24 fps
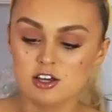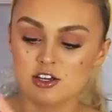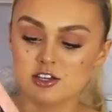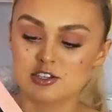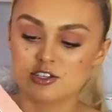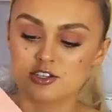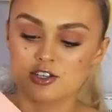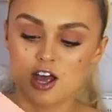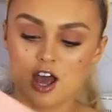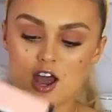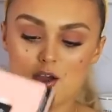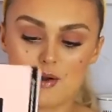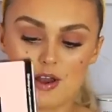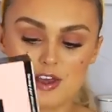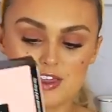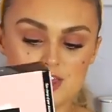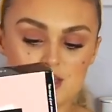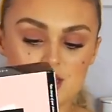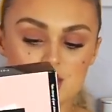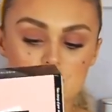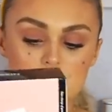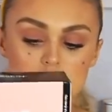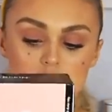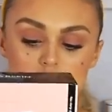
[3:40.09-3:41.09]
So, I
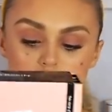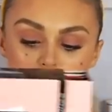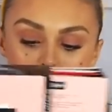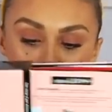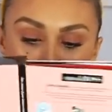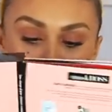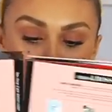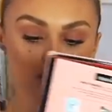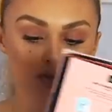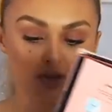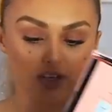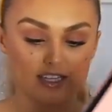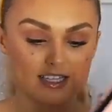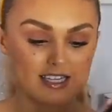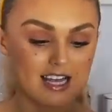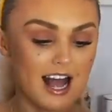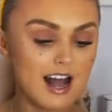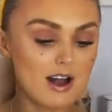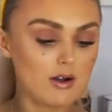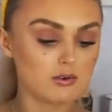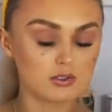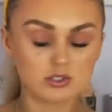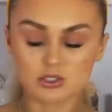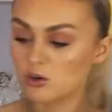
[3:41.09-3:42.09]
think you just pull this
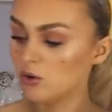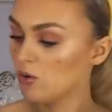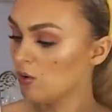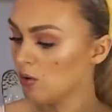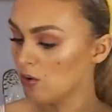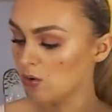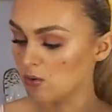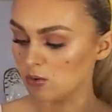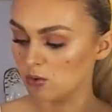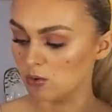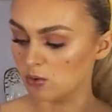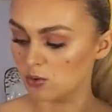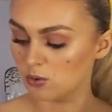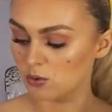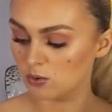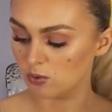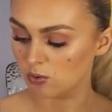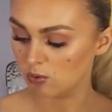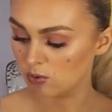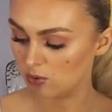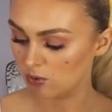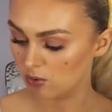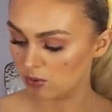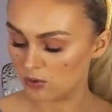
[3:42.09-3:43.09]
out.
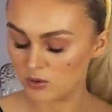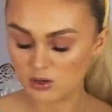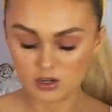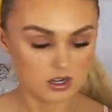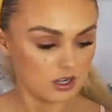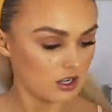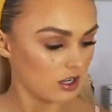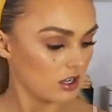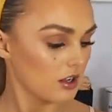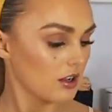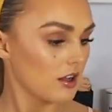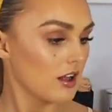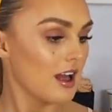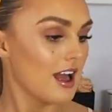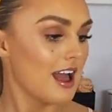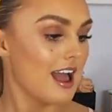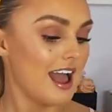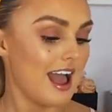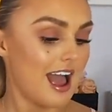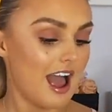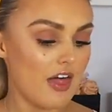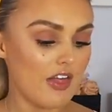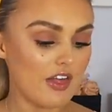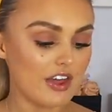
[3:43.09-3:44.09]
Oh,
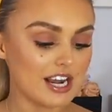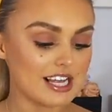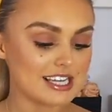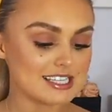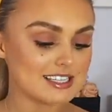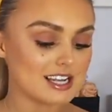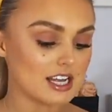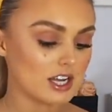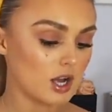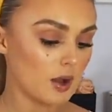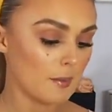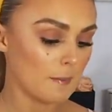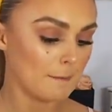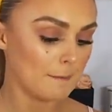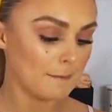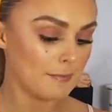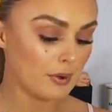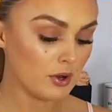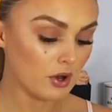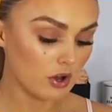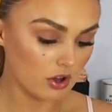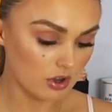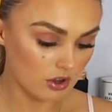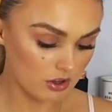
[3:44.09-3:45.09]
And then it's like a
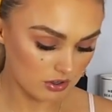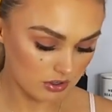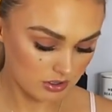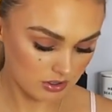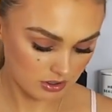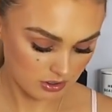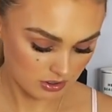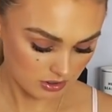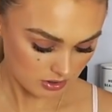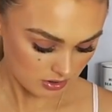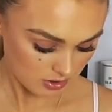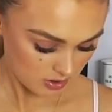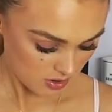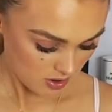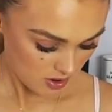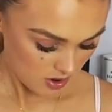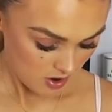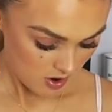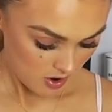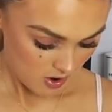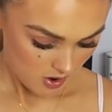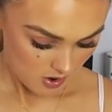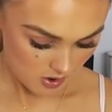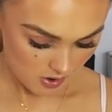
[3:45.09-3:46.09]
book
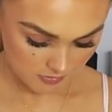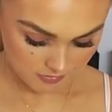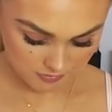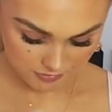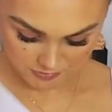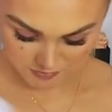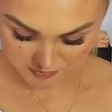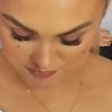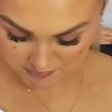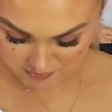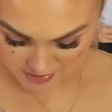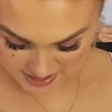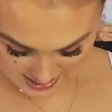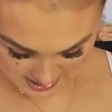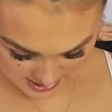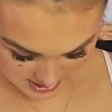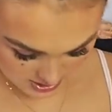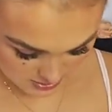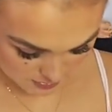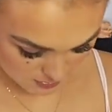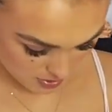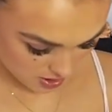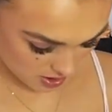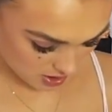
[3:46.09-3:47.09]
of
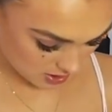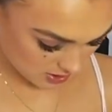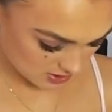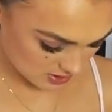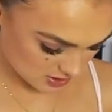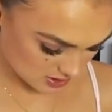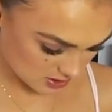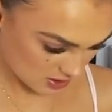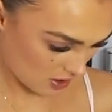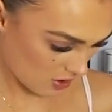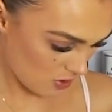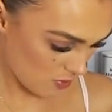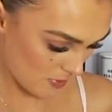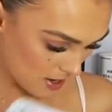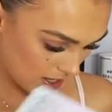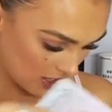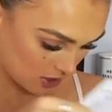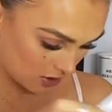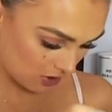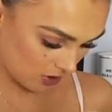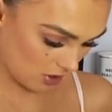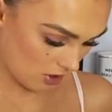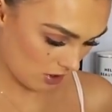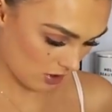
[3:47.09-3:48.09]
face masks. Oh my
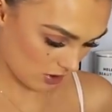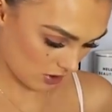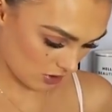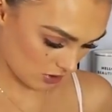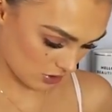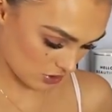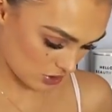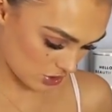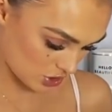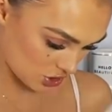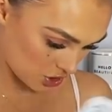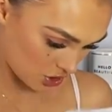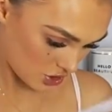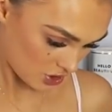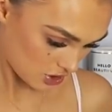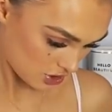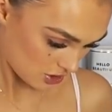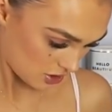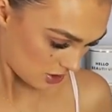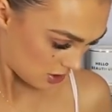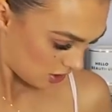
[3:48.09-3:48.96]
gosh.